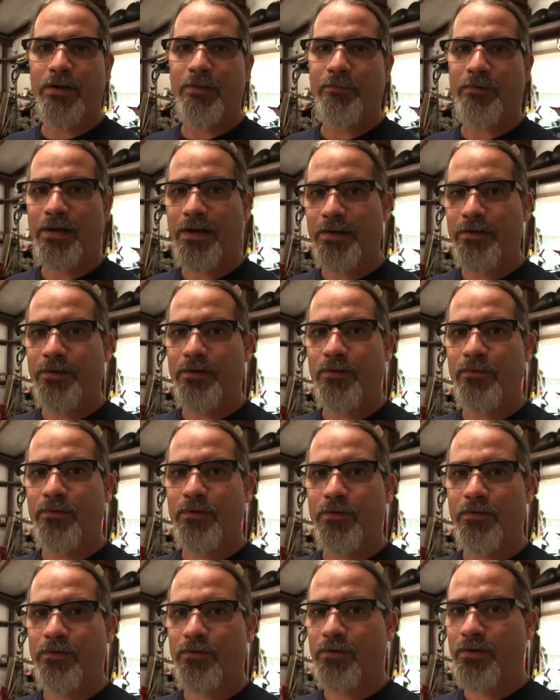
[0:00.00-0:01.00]
I'm glad they don't
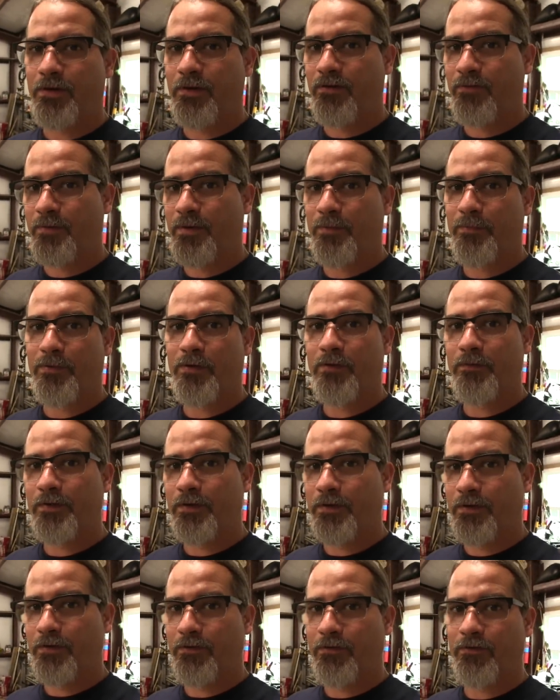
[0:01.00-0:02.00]
work, so it gives me a
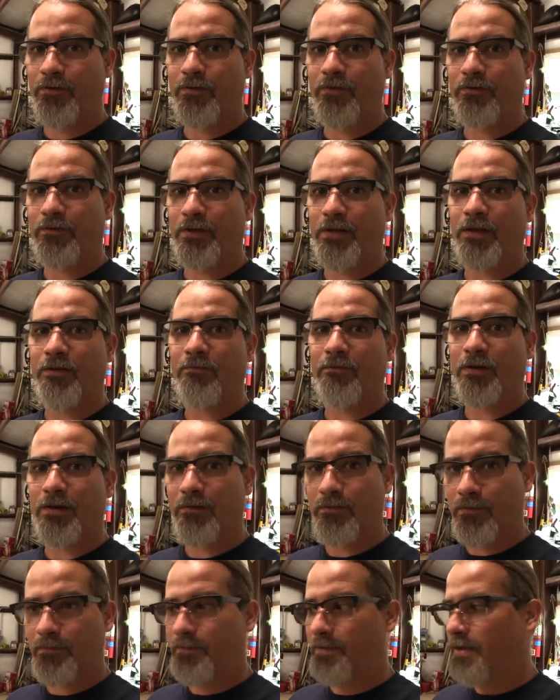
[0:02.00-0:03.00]
perfect excuse to get rid
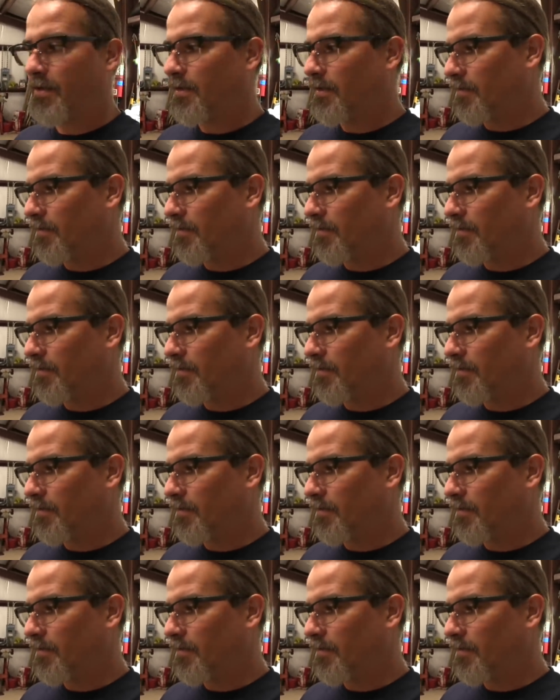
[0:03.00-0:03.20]
of them.